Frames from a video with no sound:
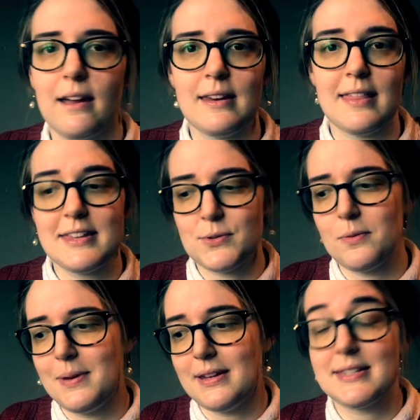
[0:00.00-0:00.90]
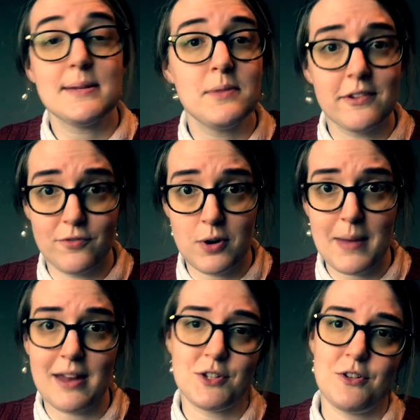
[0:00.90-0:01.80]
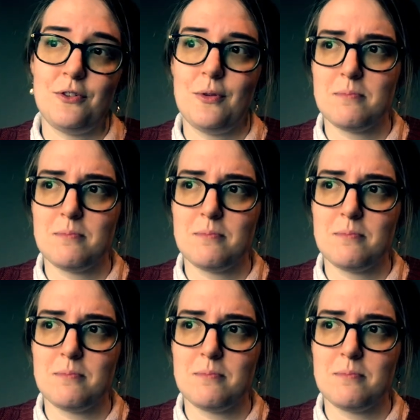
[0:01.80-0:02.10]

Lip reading: Now this will be in a similar format to